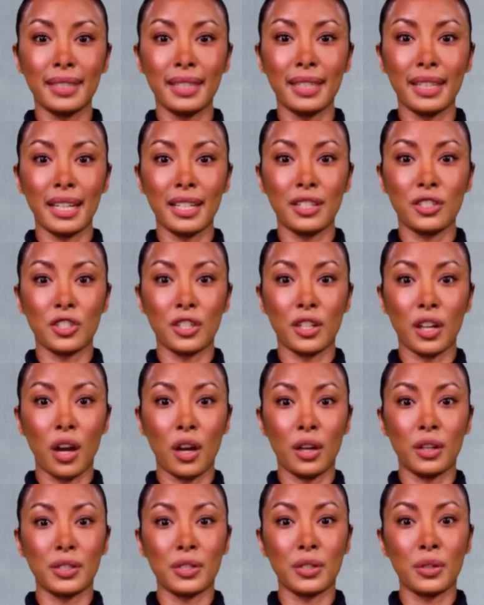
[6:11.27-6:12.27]
They should
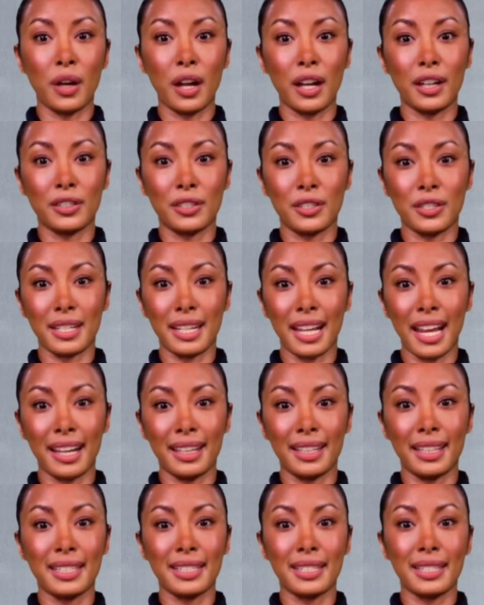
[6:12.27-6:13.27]
also
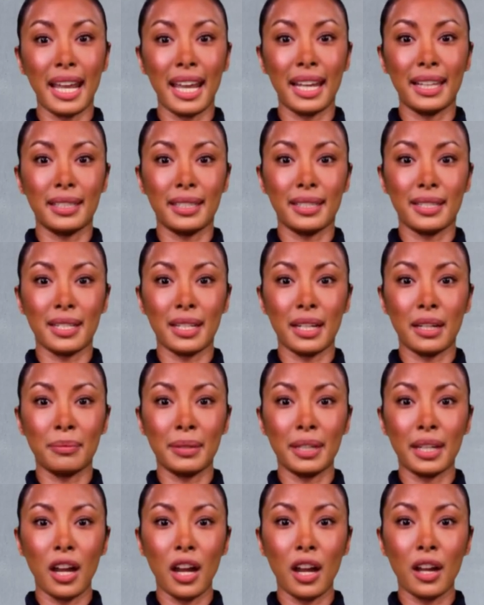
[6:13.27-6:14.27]
understand that silence can
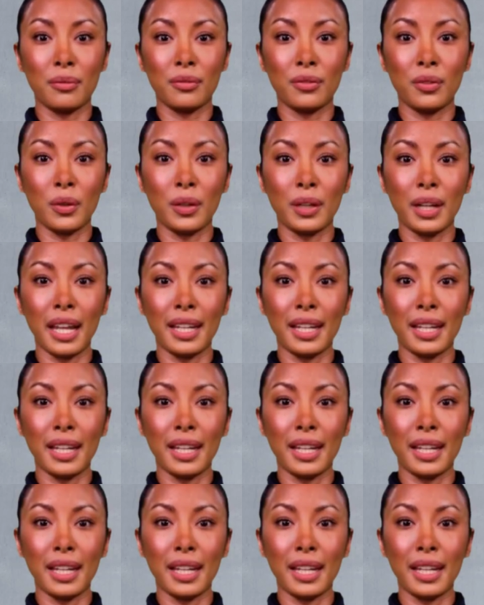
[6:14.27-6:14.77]
be harmful